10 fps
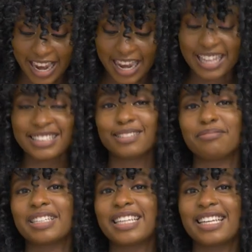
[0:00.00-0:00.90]
Let's
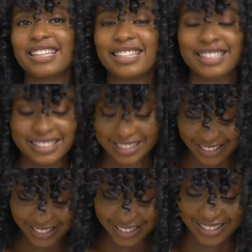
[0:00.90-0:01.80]
begin.
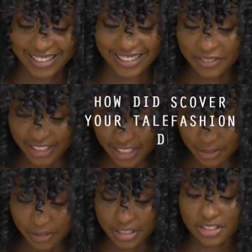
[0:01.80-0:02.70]
First
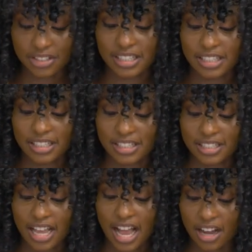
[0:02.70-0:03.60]
question is,
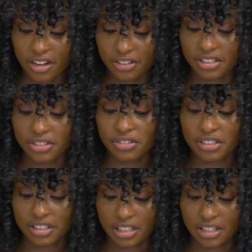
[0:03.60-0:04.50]
how did you
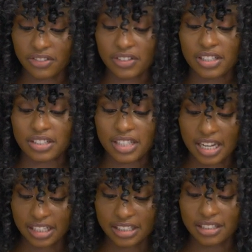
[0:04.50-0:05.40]
discover your
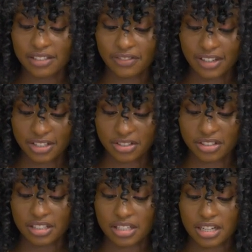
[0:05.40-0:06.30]
talent in fashion
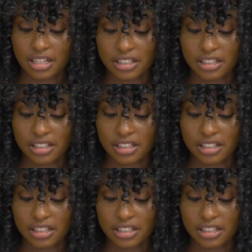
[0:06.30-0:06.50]
design?